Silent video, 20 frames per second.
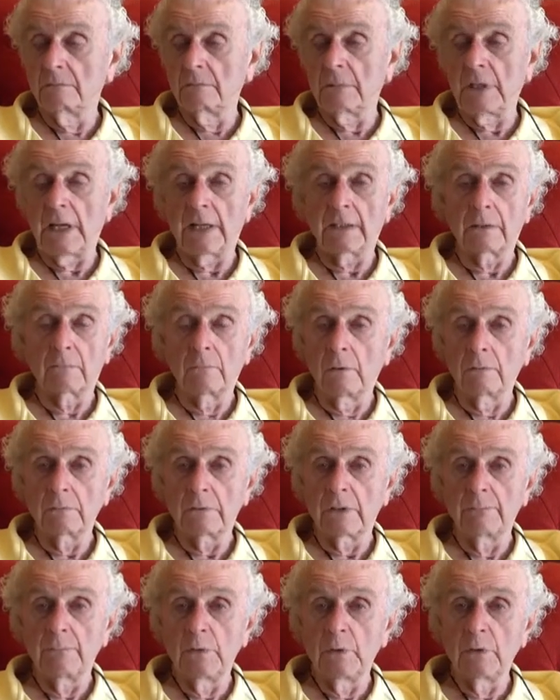had our own
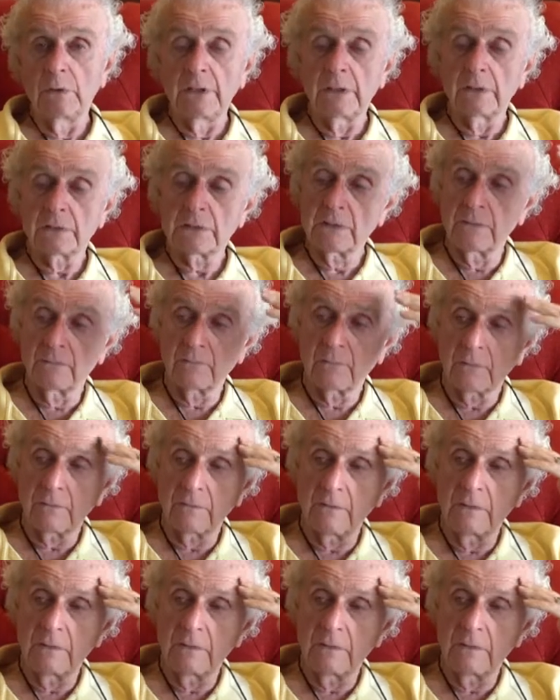community and so forth.